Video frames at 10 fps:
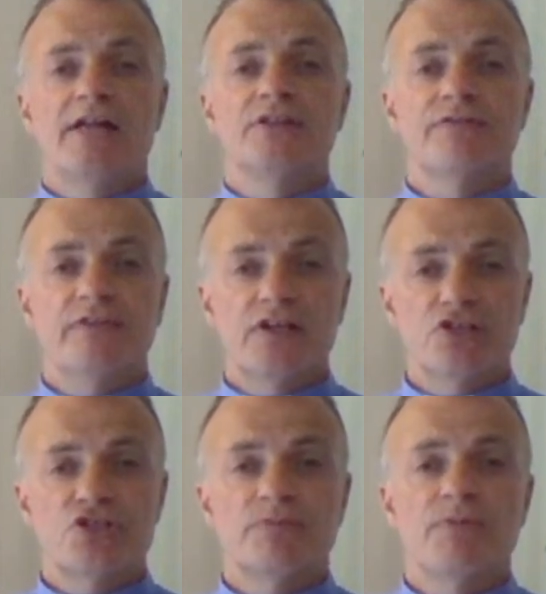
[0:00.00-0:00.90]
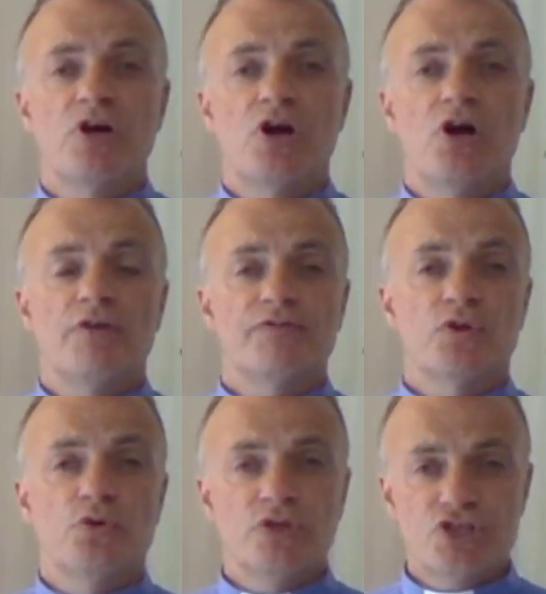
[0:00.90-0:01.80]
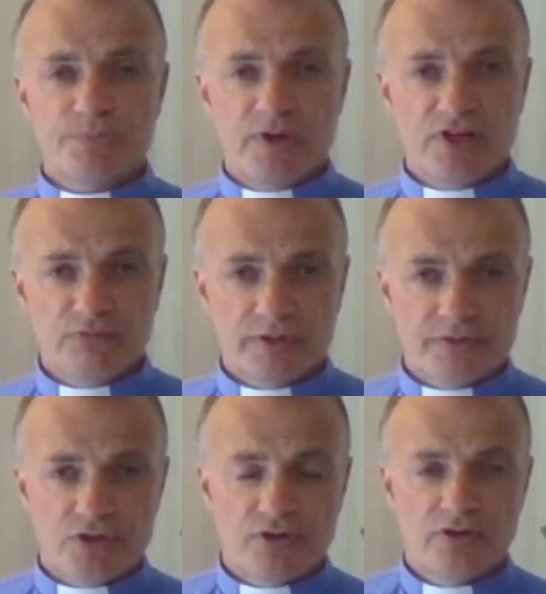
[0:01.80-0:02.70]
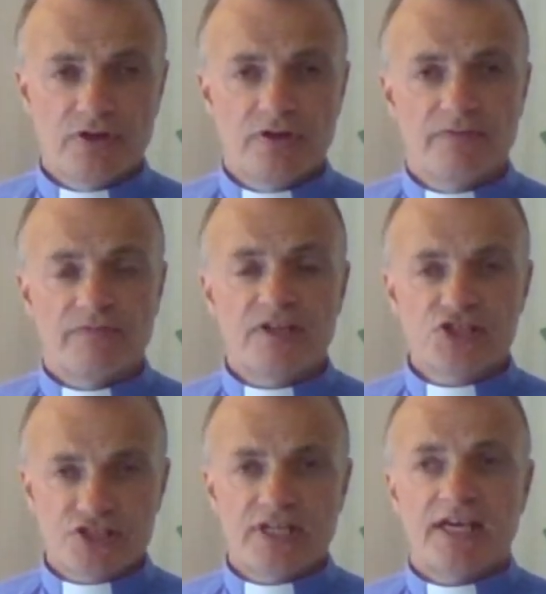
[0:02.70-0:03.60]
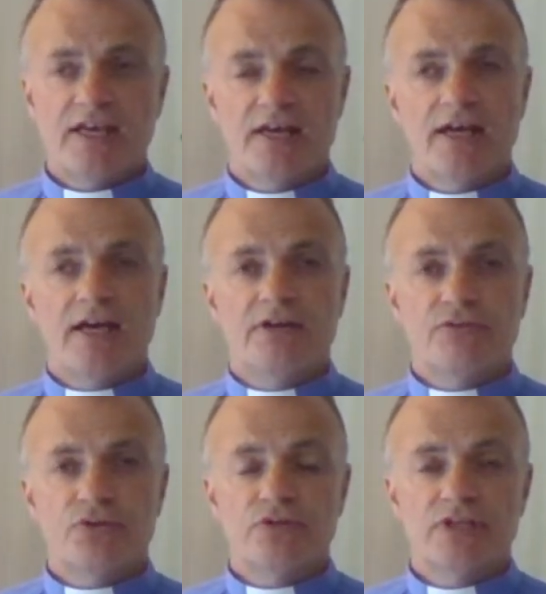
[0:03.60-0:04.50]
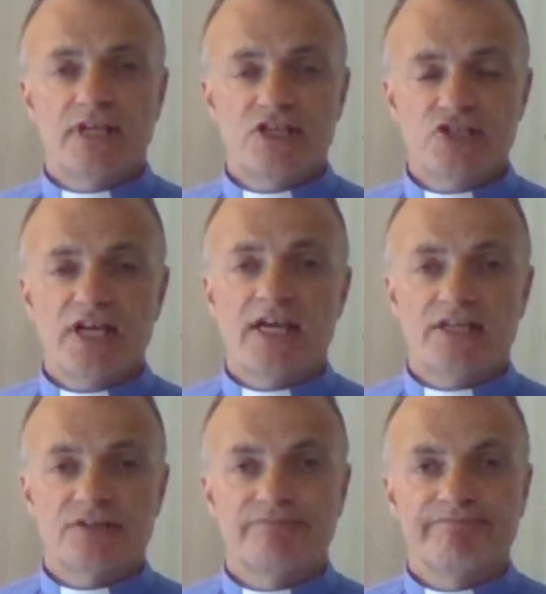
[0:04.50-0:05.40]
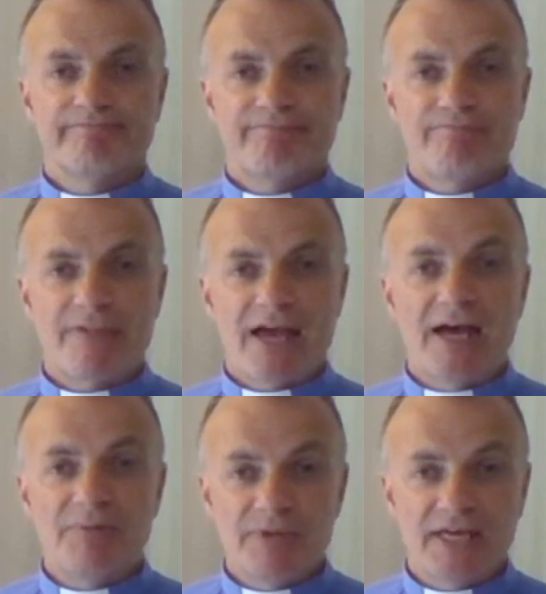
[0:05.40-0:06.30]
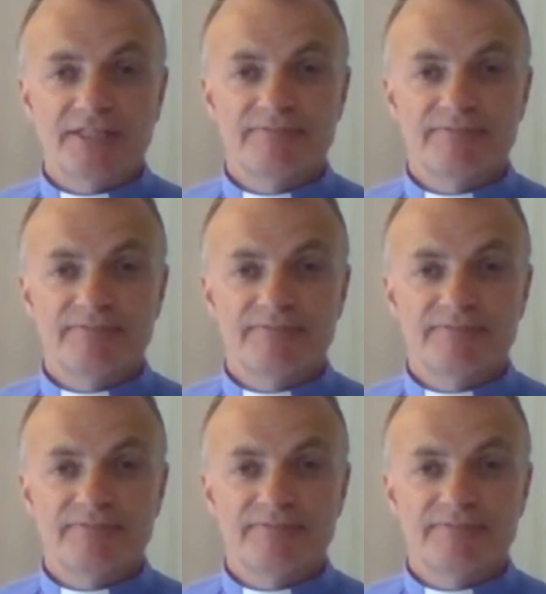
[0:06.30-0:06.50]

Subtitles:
the fellowship of the Holy Spirit with you this day and through the days ahead. Amen.